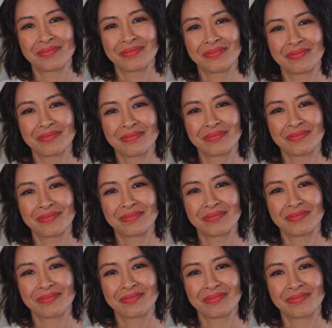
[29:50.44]

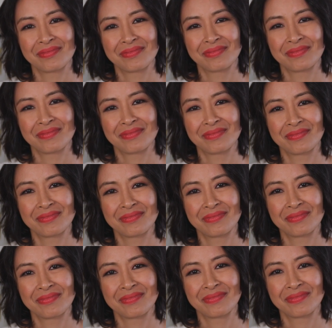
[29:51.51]

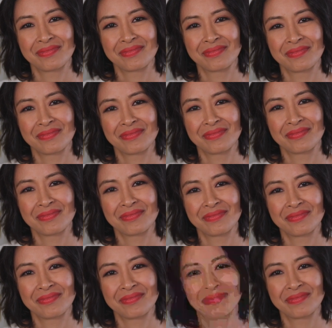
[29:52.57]

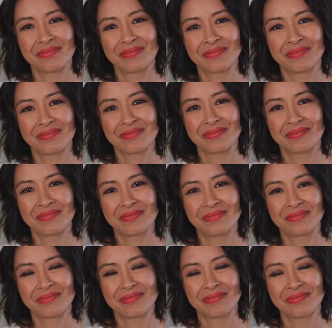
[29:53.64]

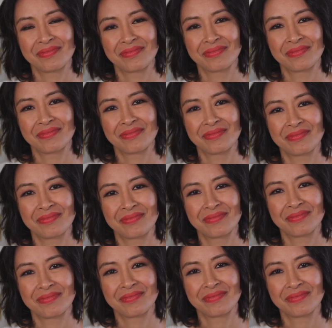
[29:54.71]

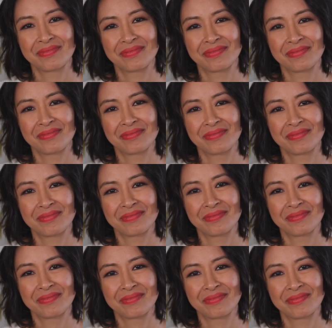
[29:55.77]
The person shown says nothing.